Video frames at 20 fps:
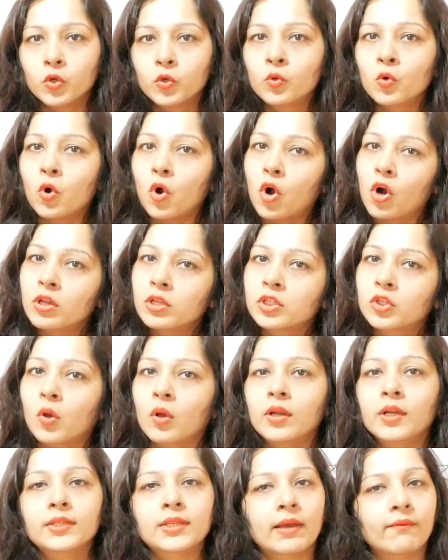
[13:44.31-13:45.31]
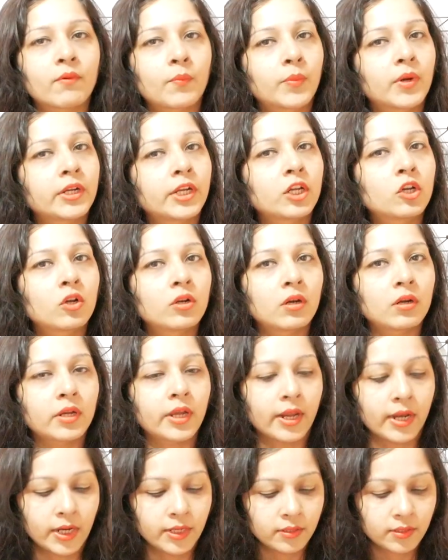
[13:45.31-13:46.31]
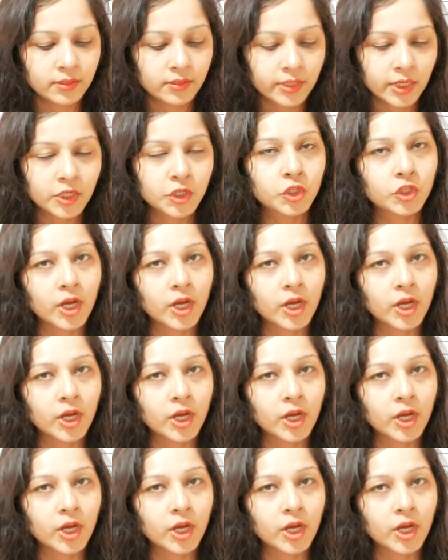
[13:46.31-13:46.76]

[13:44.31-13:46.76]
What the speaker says: do all solids have a particular characteristic